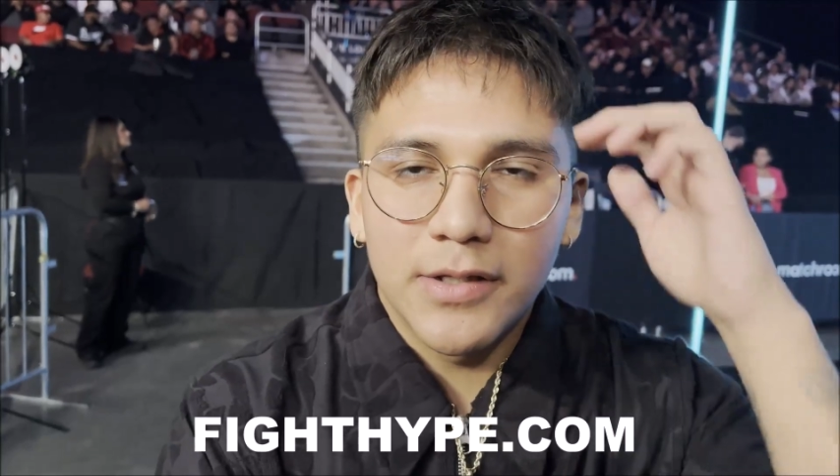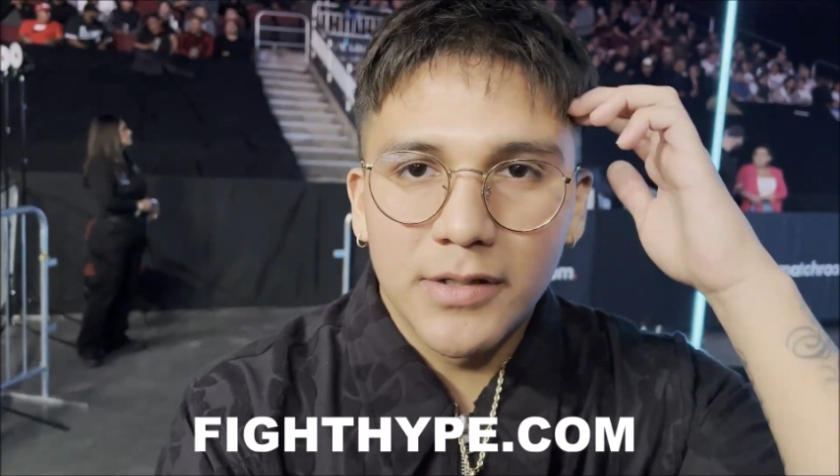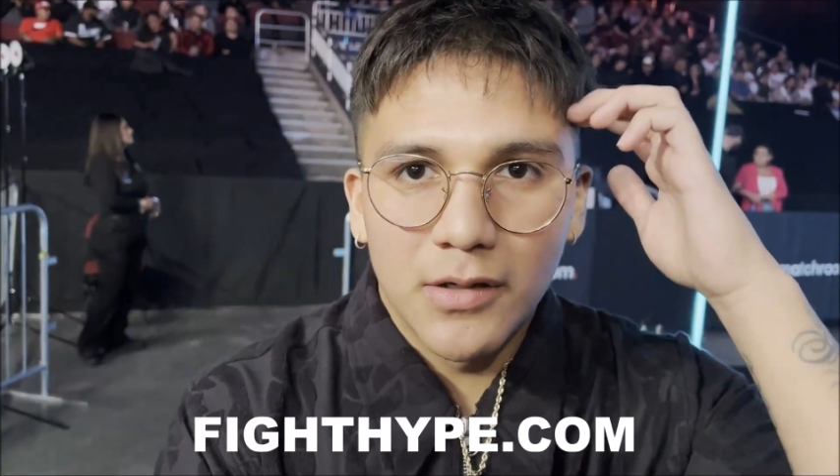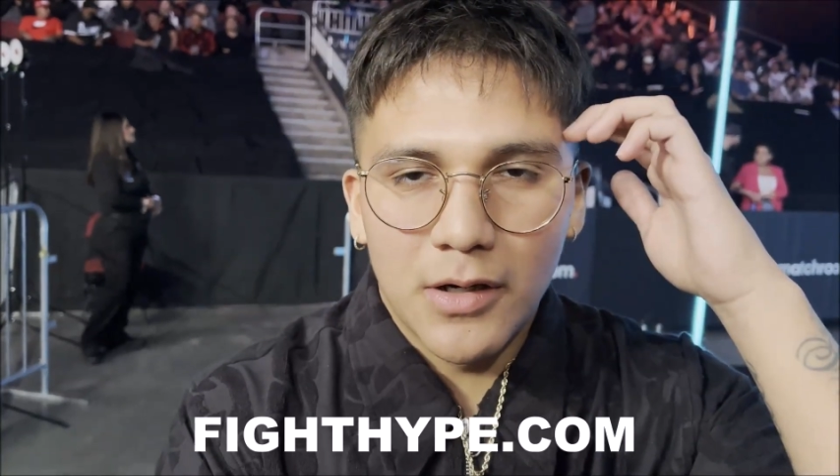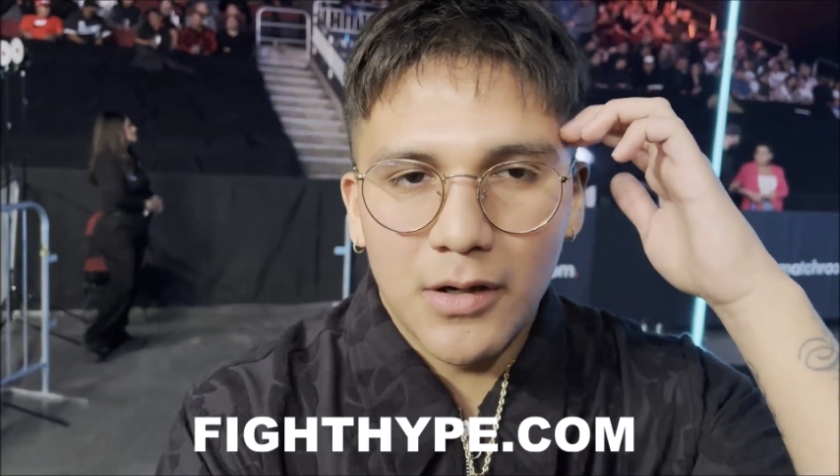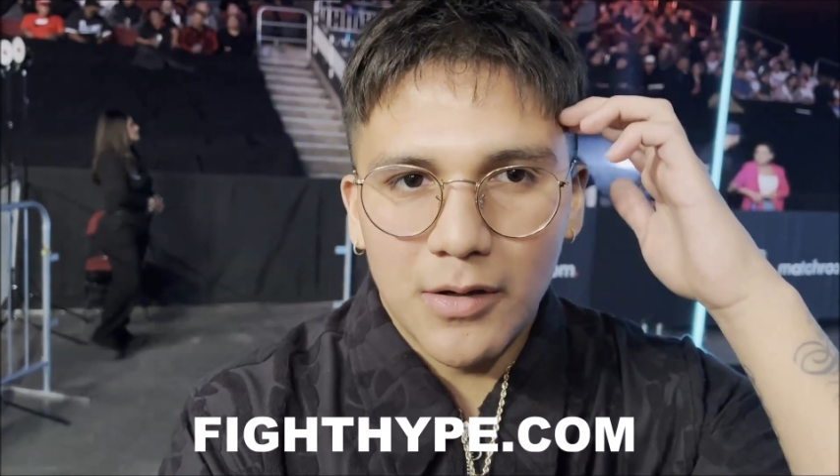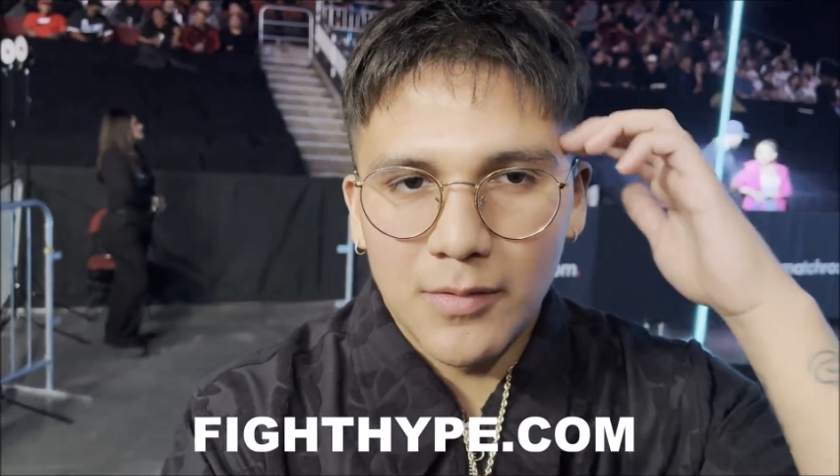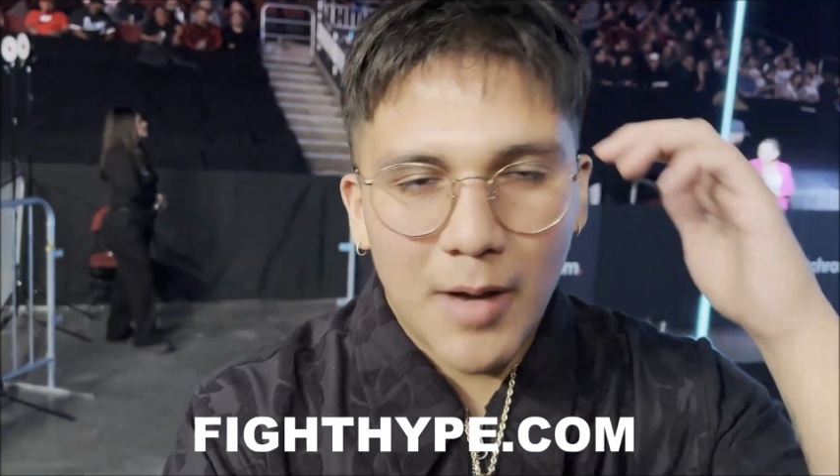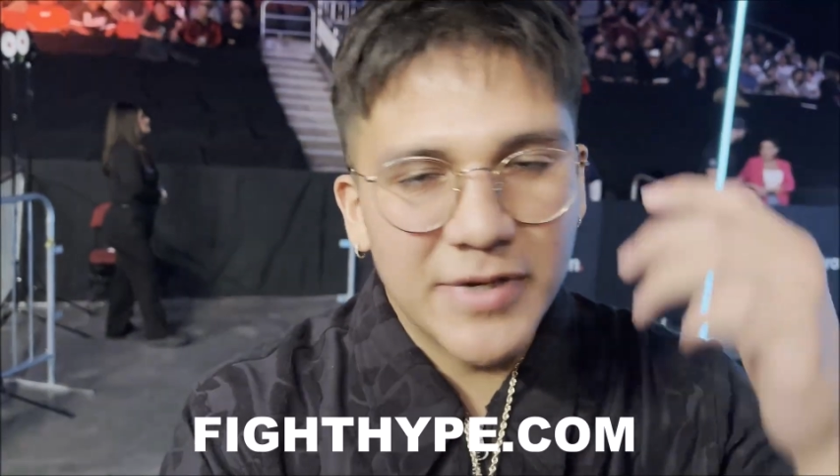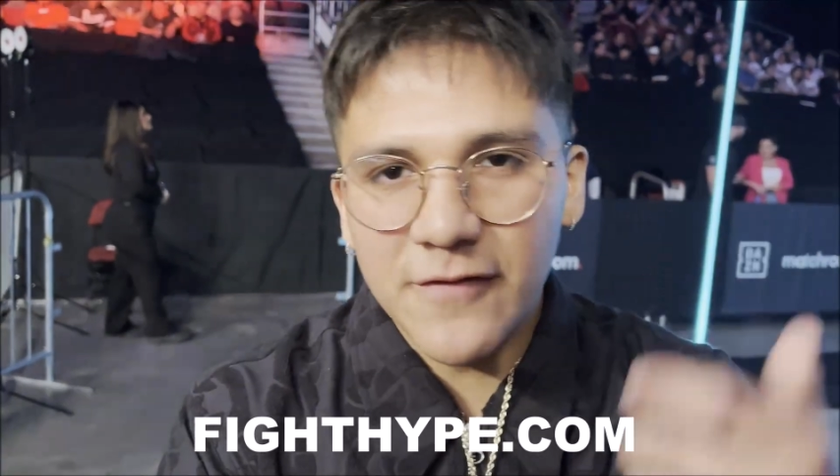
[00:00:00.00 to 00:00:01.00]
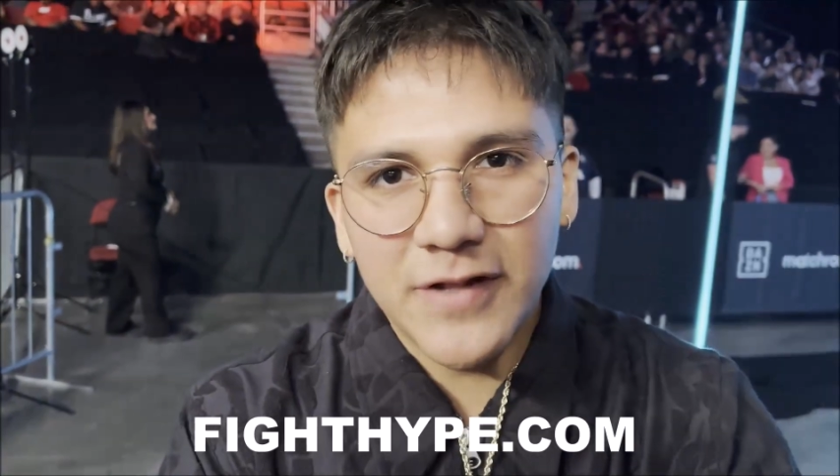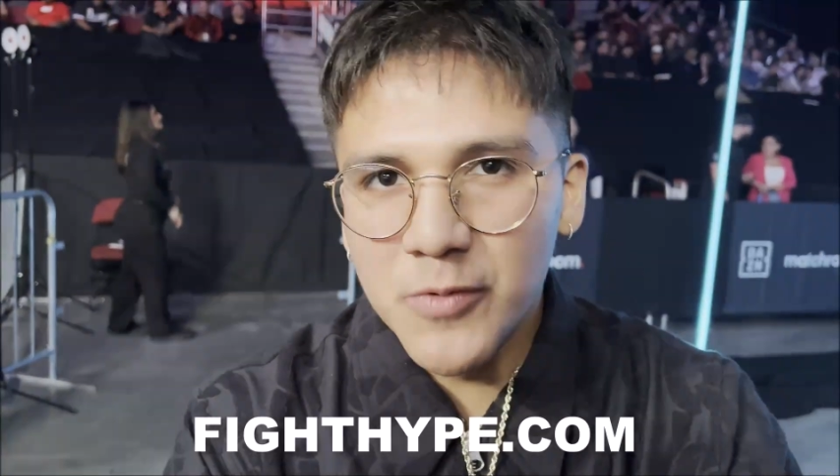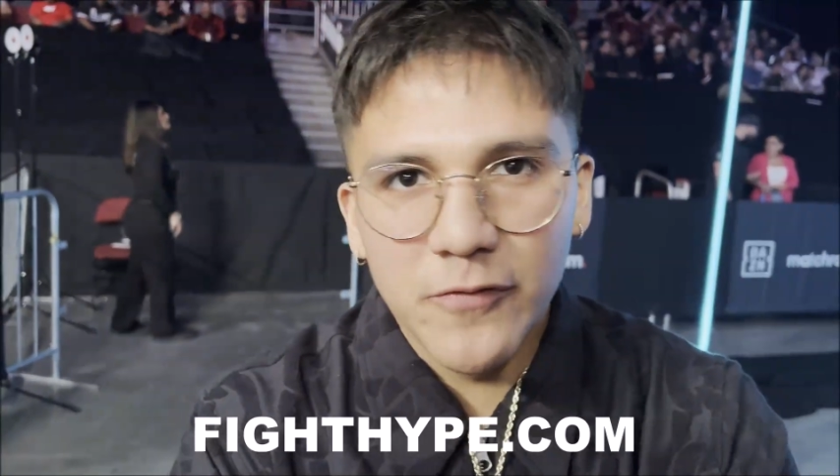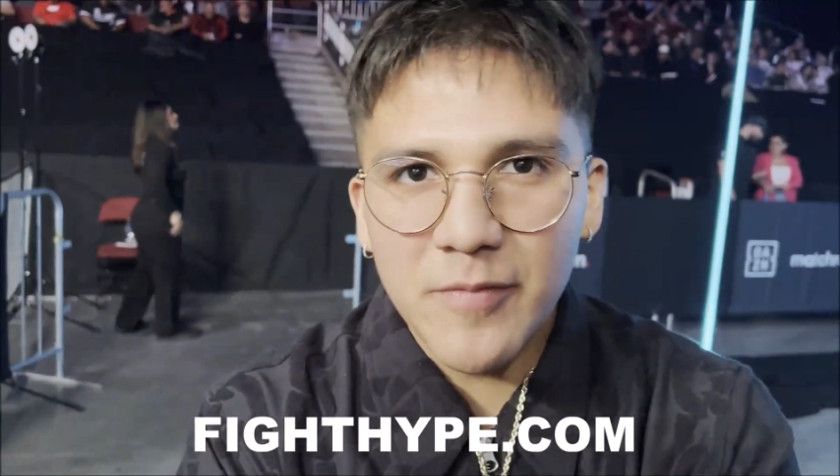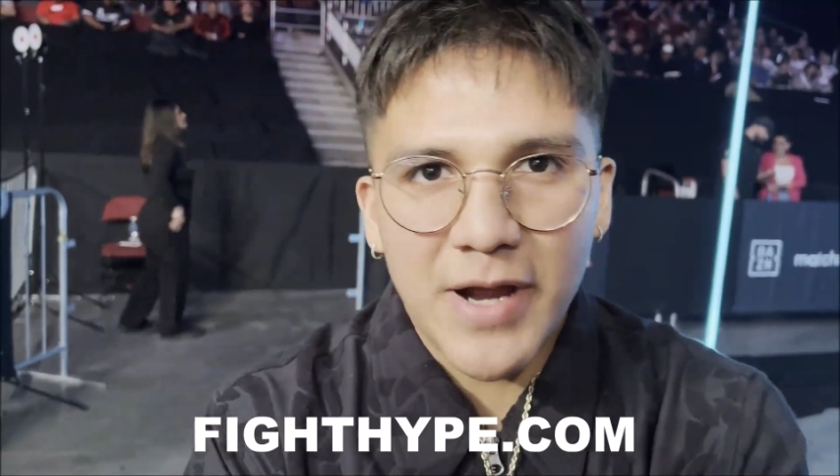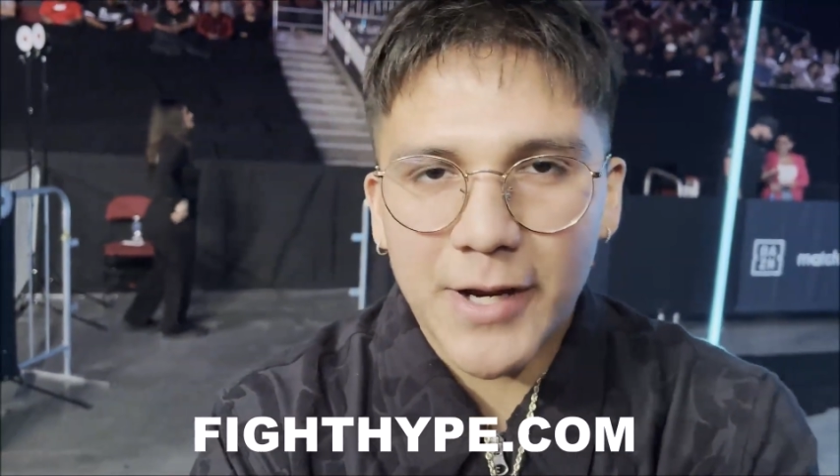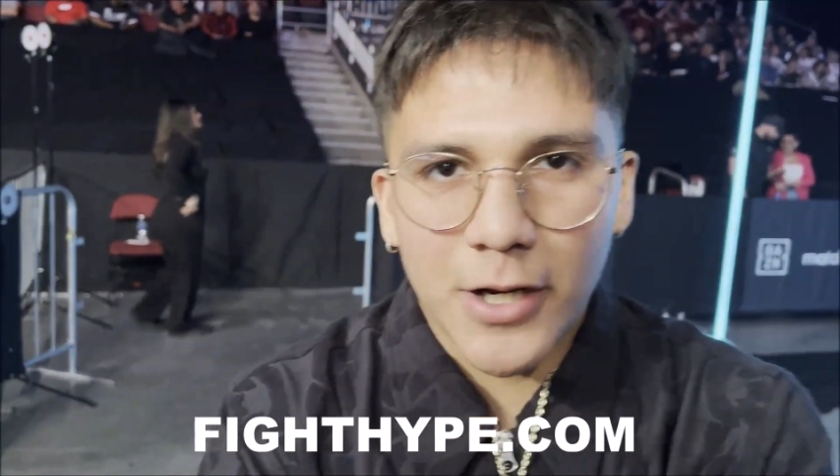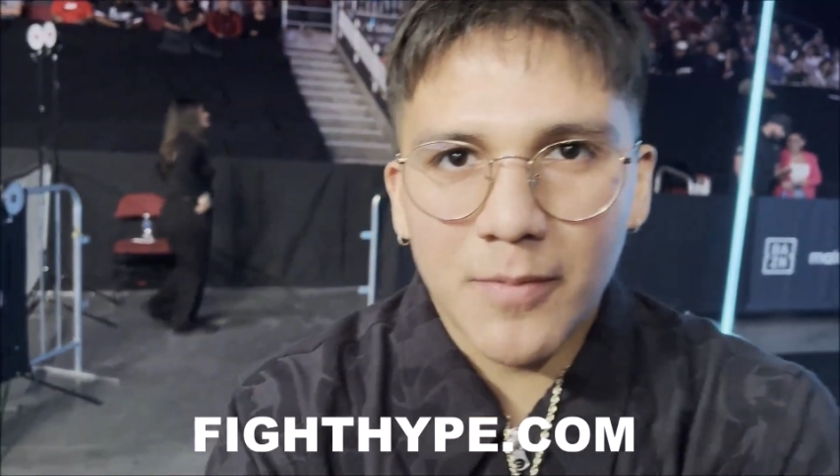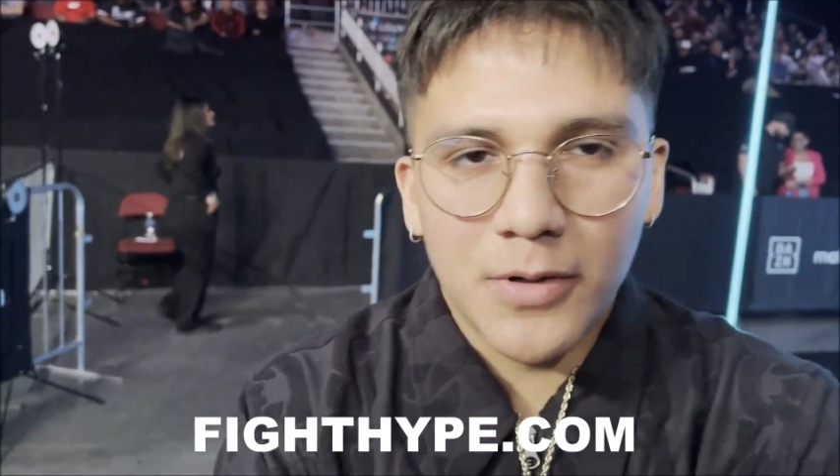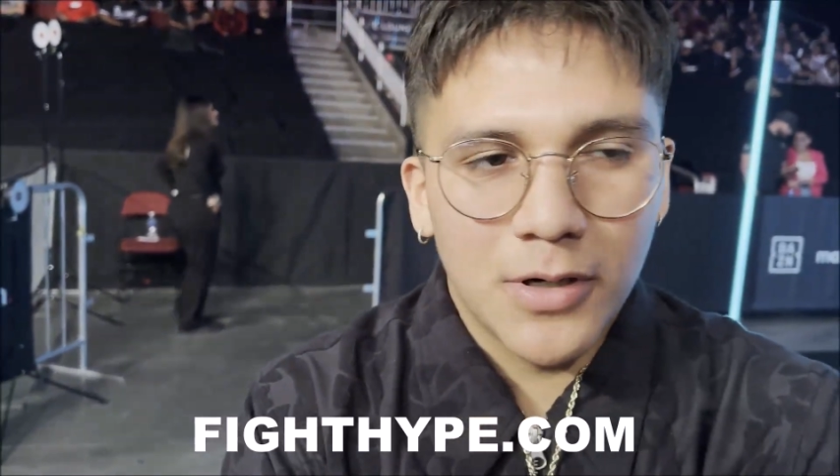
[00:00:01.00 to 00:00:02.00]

112. Yeah, uh, I'm definitely moving back up.